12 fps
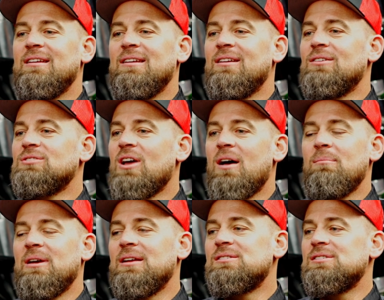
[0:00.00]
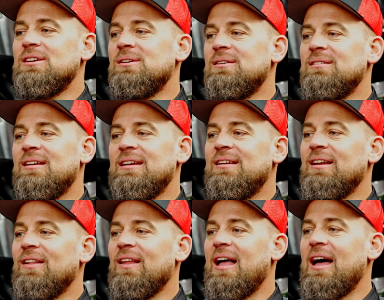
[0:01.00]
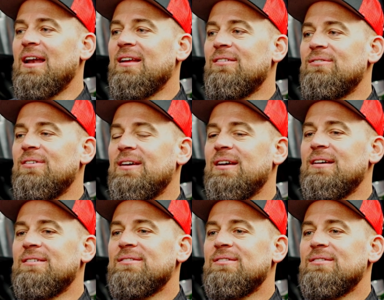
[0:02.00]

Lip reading: Mintz, he did a lot of the